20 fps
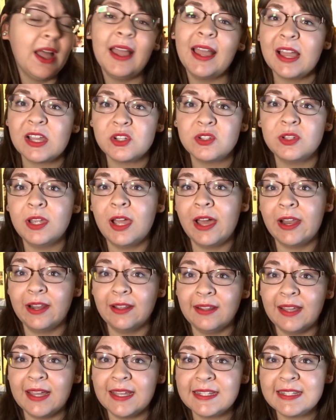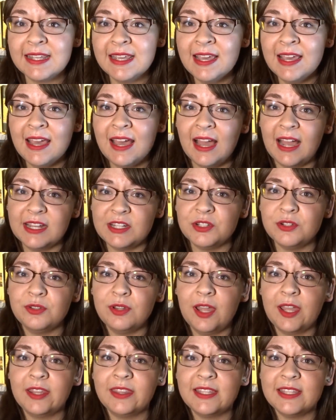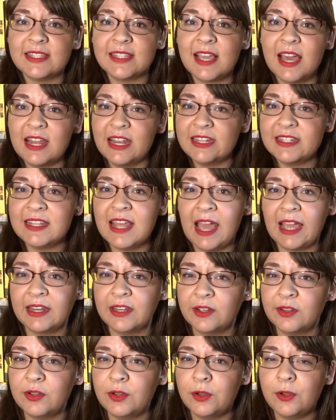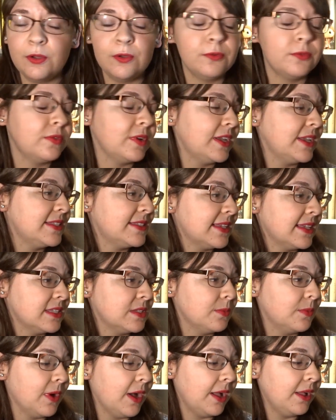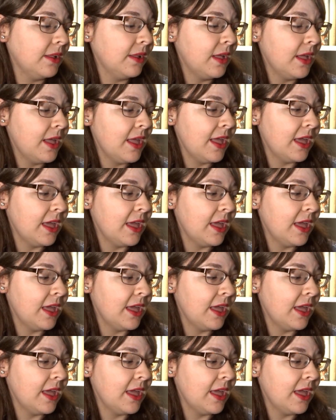I actually kind of liked. I do like these kind of technical reads as well,